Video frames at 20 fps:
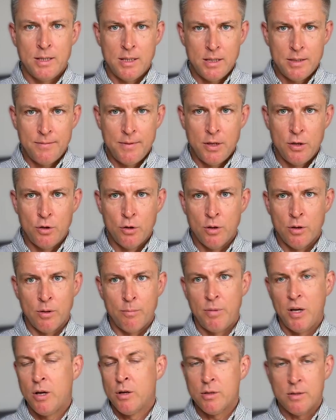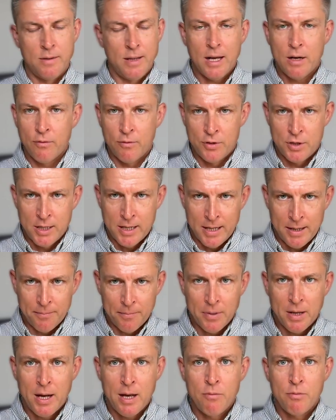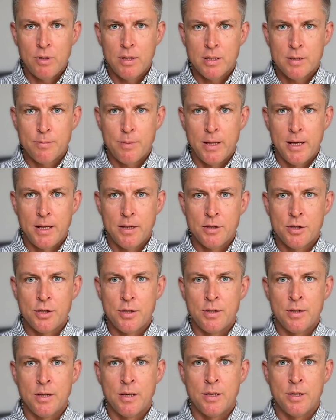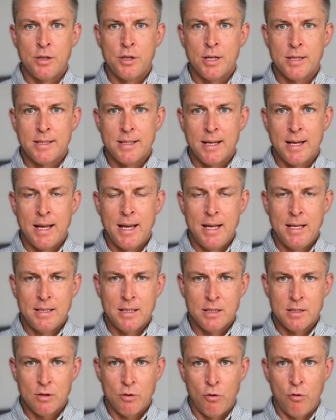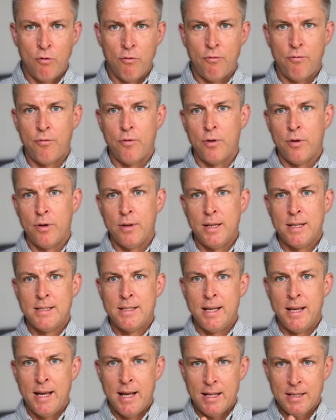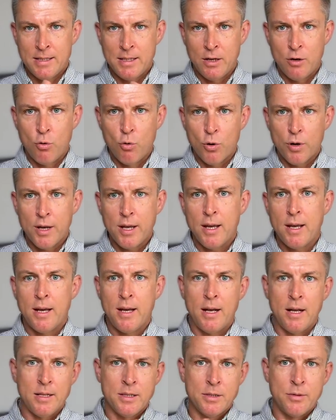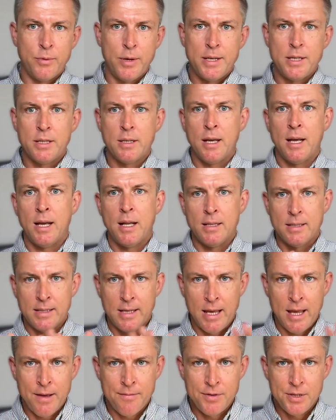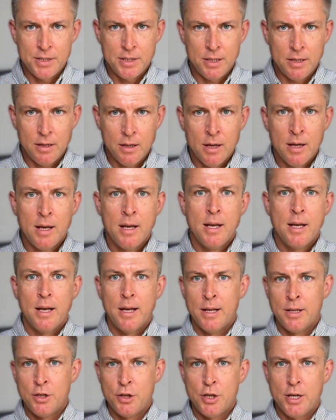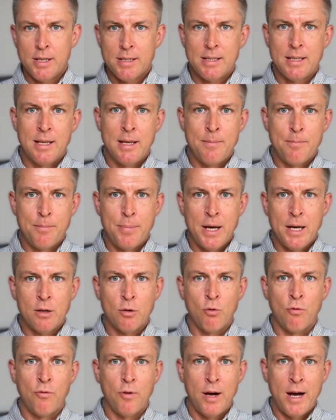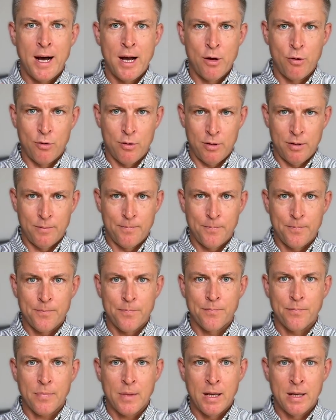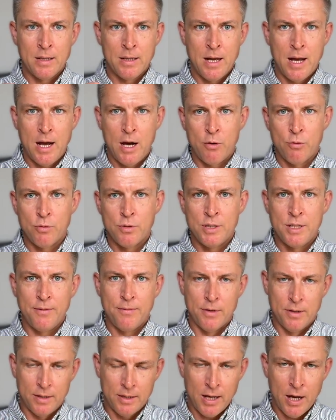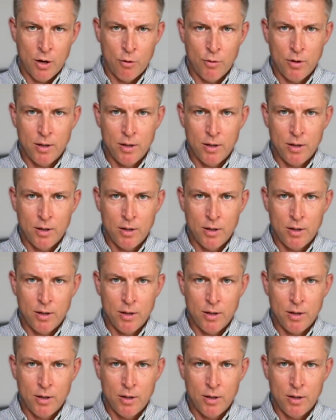this video, because of lack of time, I will explain uh, just the cases of, uh, let's say, healthy cornea, healthy retina, healthy everything, and just impact of I O L and how different I O